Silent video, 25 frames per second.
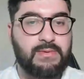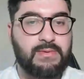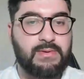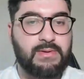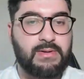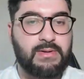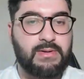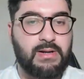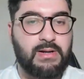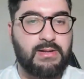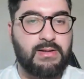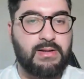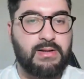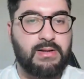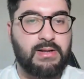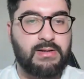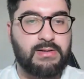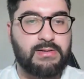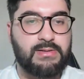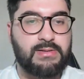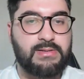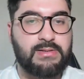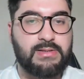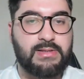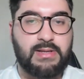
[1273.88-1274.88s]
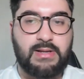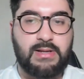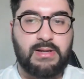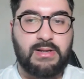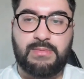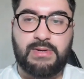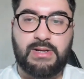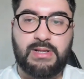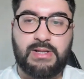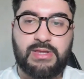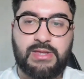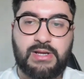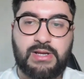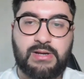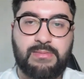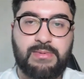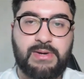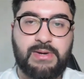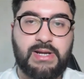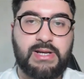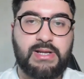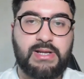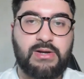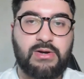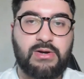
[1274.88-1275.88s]
I'm gonna think about
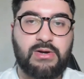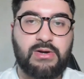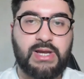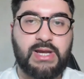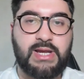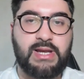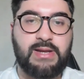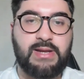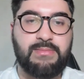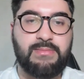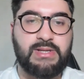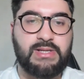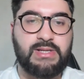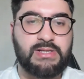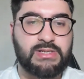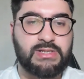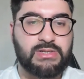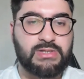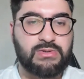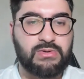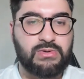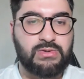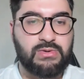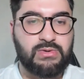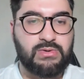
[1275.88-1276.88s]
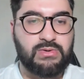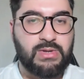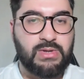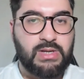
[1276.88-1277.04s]
it. Okay, let me just do